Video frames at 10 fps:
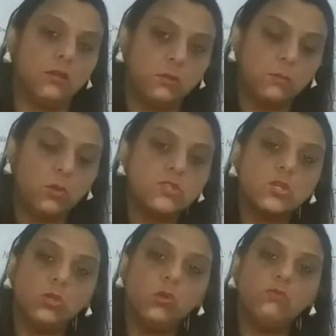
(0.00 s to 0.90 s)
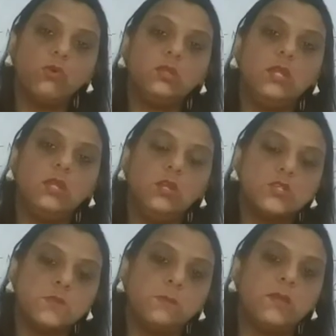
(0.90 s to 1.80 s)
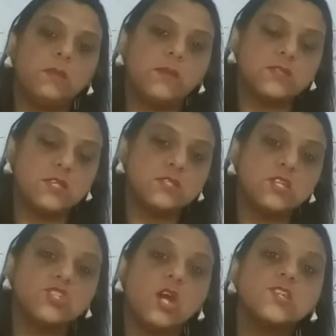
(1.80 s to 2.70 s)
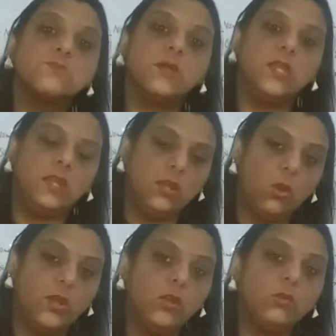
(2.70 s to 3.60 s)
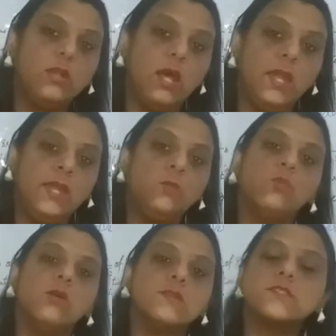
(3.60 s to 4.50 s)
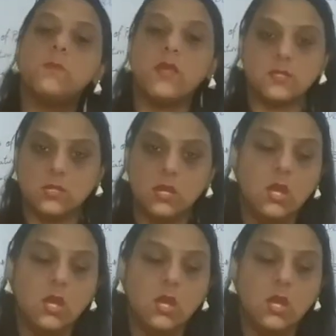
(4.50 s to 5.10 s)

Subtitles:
because you know for the newspaper and magazines they charge money according to the line, word, space.